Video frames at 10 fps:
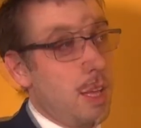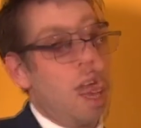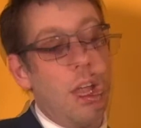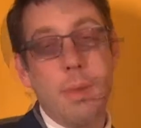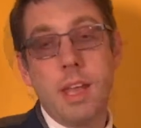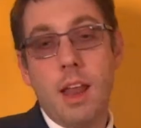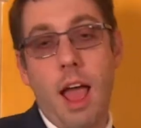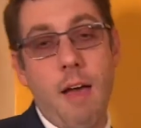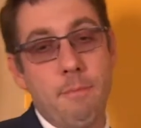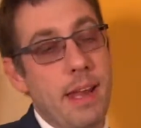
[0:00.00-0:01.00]
Well, I mean,
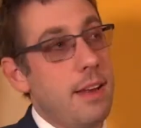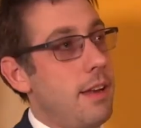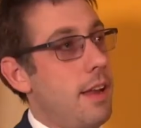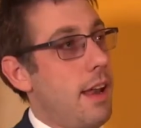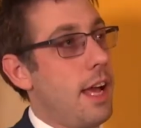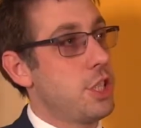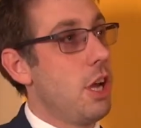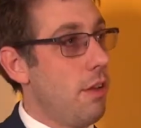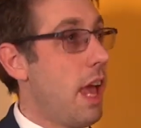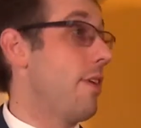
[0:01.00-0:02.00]
I've been actually
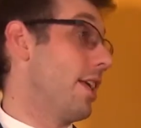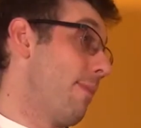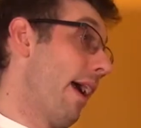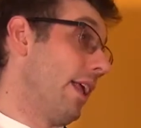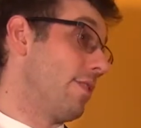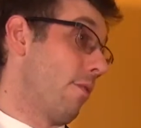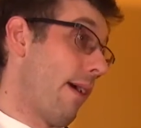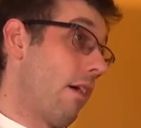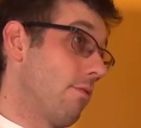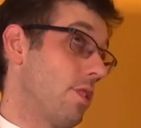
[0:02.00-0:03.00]
on AVN's mailing list for
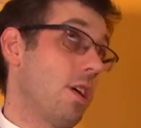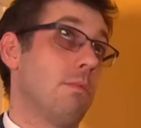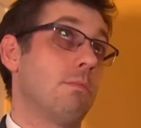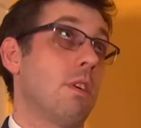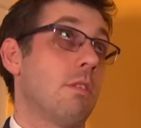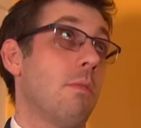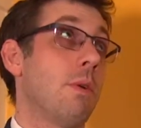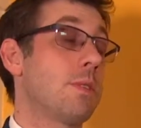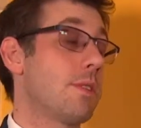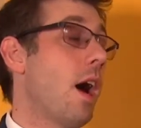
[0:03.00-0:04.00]
about,
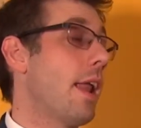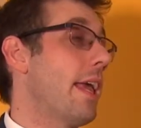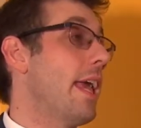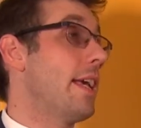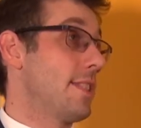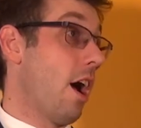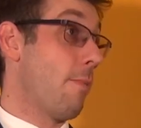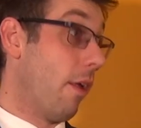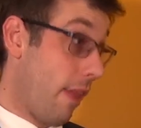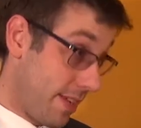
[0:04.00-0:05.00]
we started 8 years ago. I've
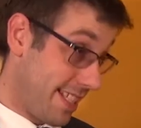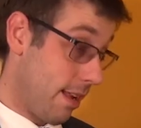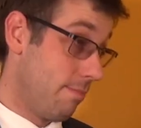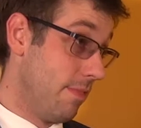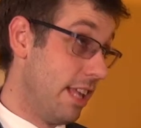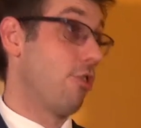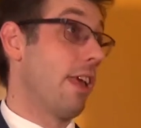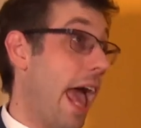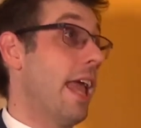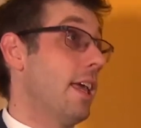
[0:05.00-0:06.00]
been on there for
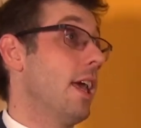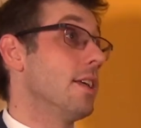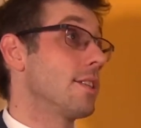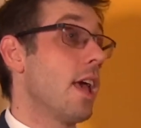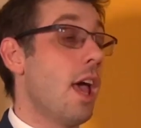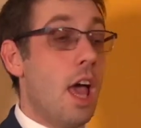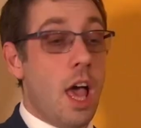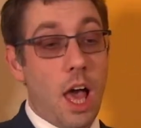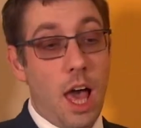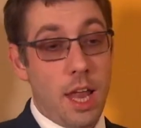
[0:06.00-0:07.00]
literally 8 years.
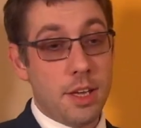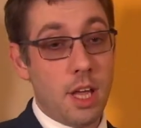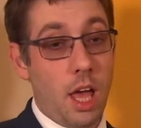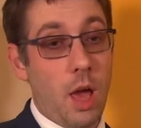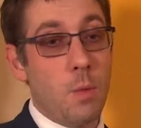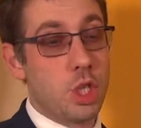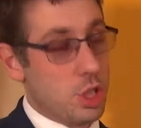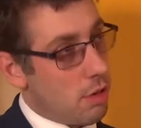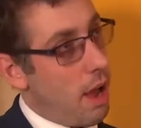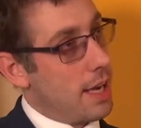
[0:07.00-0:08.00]
And it was
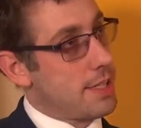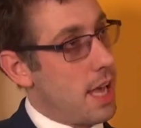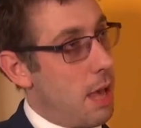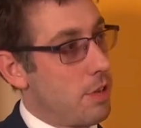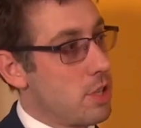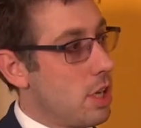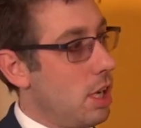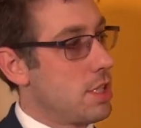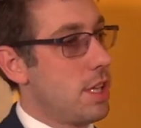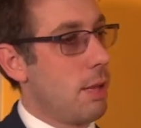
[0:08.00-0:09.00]
just the right time. I just
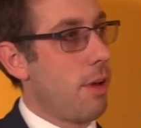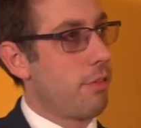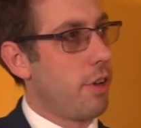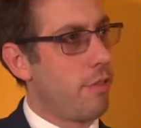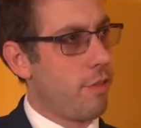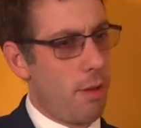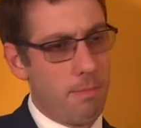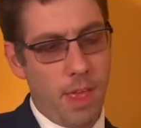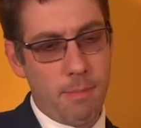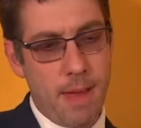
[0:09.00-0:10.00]
got an email through
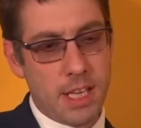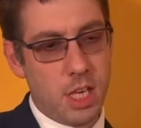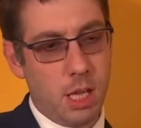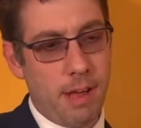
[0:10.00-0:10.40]
from mentioning